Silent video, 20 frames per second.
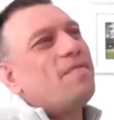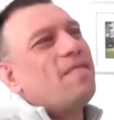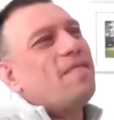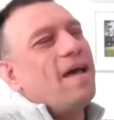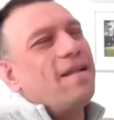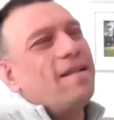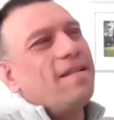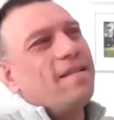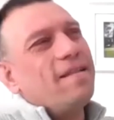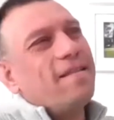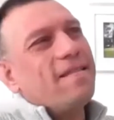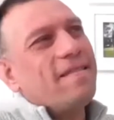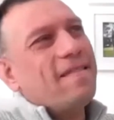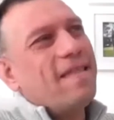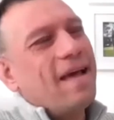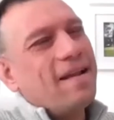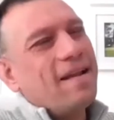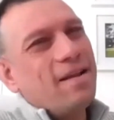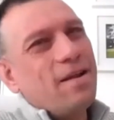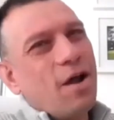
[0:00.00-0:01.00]

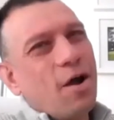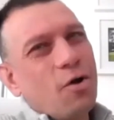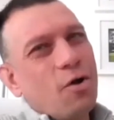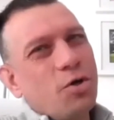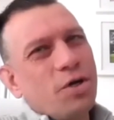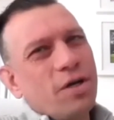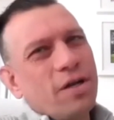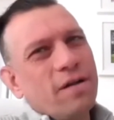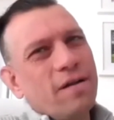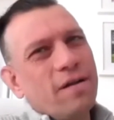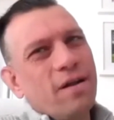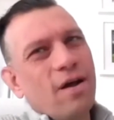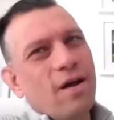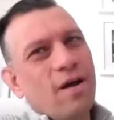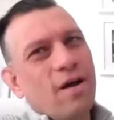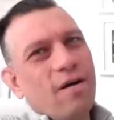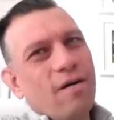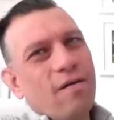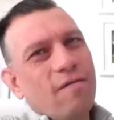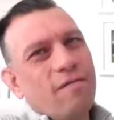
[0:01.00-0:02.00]
That
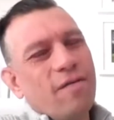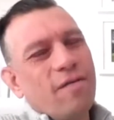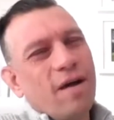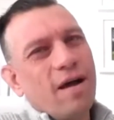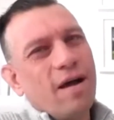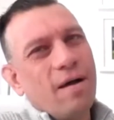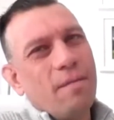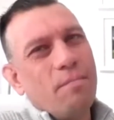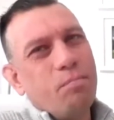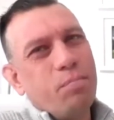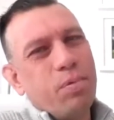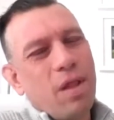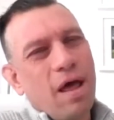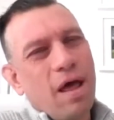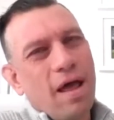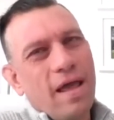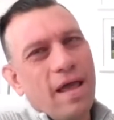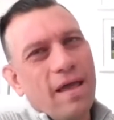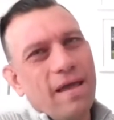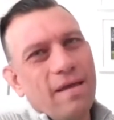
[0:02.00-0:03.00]
notion of
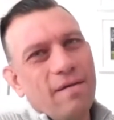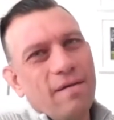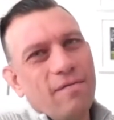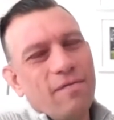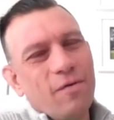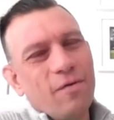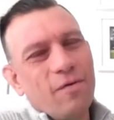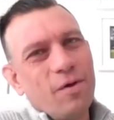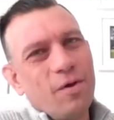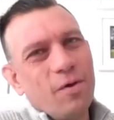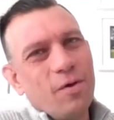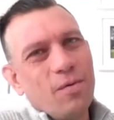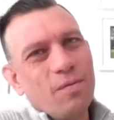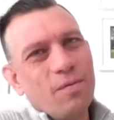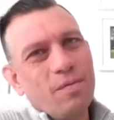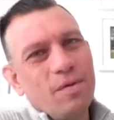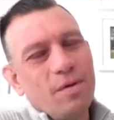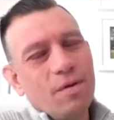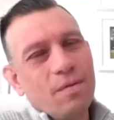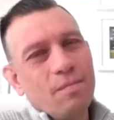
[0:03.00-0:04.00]
playing for
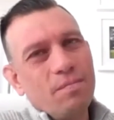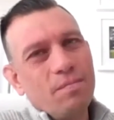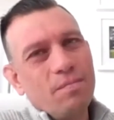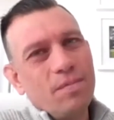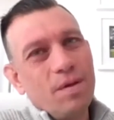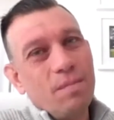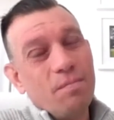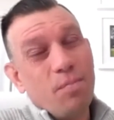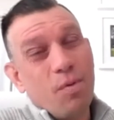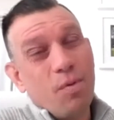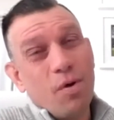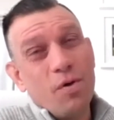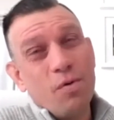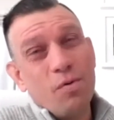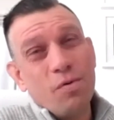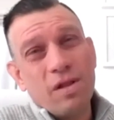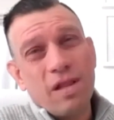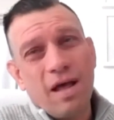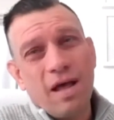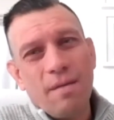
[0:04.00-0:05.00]
your
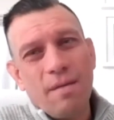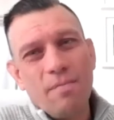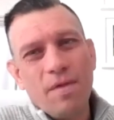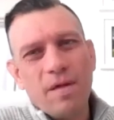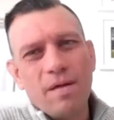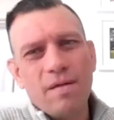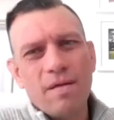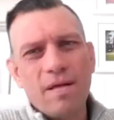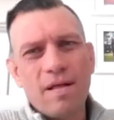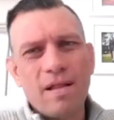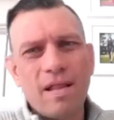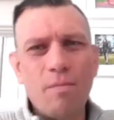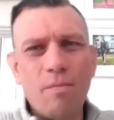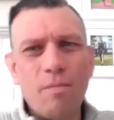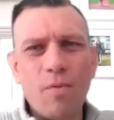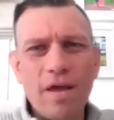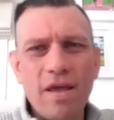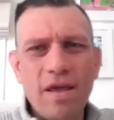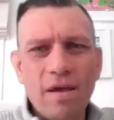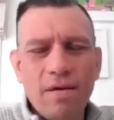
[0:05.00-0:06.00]
boyhood club, the
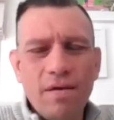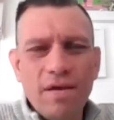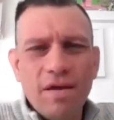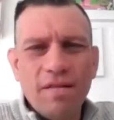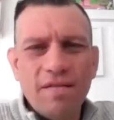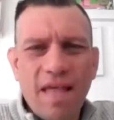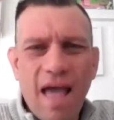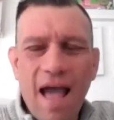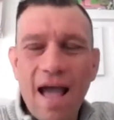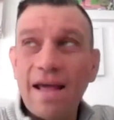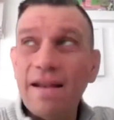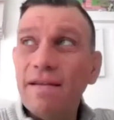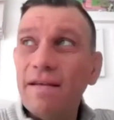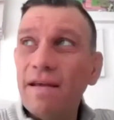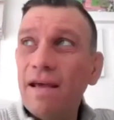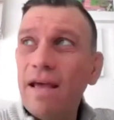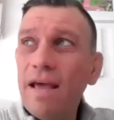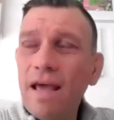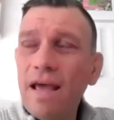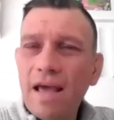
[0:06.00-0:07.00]
club where your
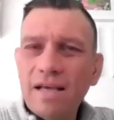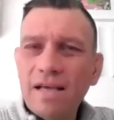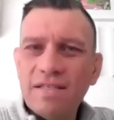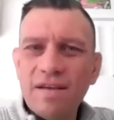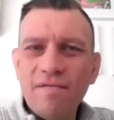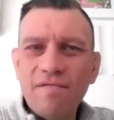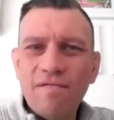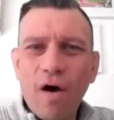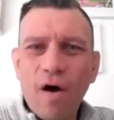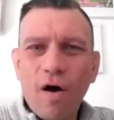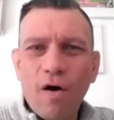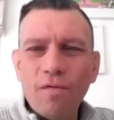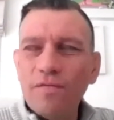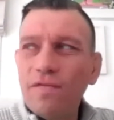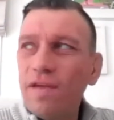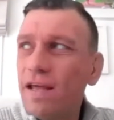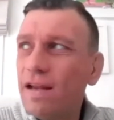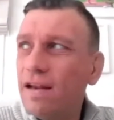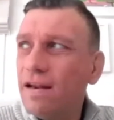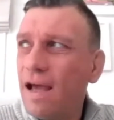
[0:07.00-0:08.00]
dad is
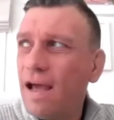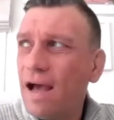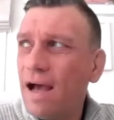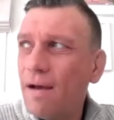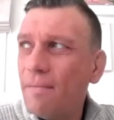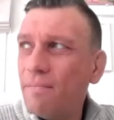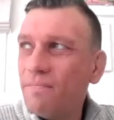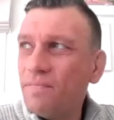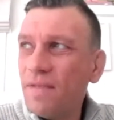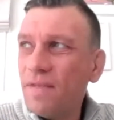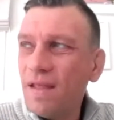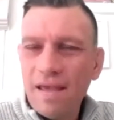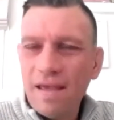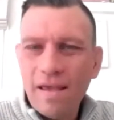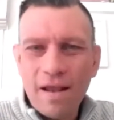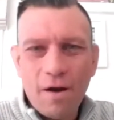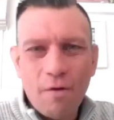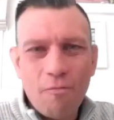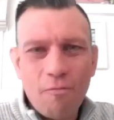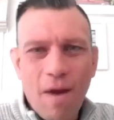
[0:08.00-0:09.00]
involved in.
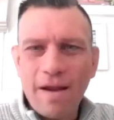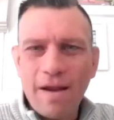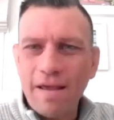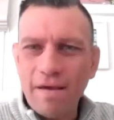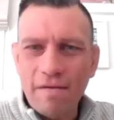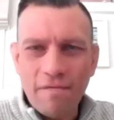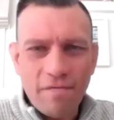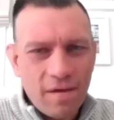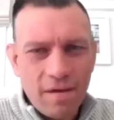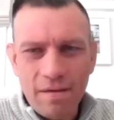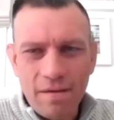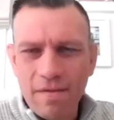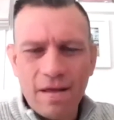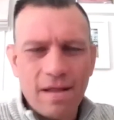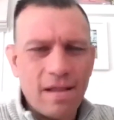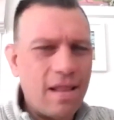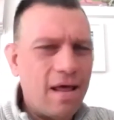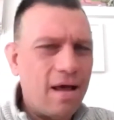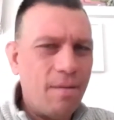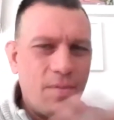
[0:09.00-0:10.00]
Running of
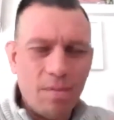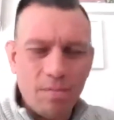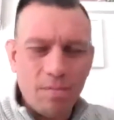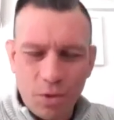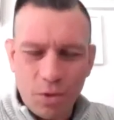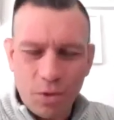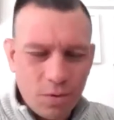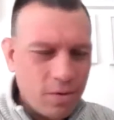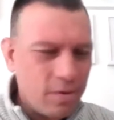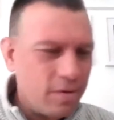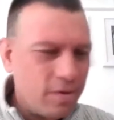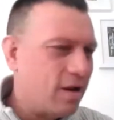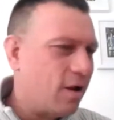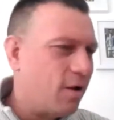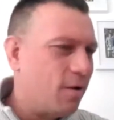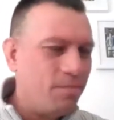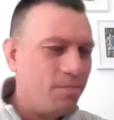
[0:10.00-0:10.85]
the club, I'm sure,